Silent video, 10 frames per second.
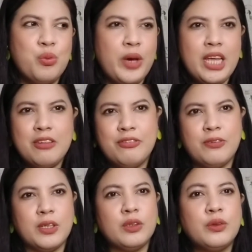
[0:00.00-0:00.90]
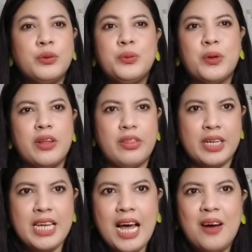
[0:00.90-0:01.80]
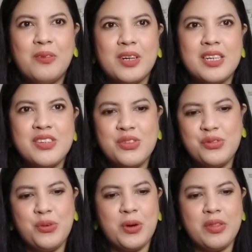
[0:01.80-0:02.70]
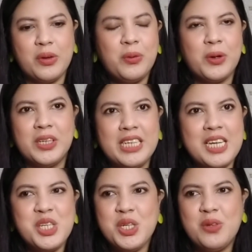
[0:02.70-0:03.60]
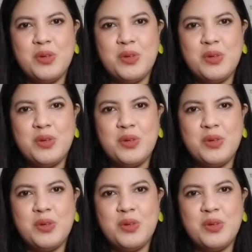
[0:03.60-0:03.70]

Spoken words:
wait for 2 or 3 hours for the coronation.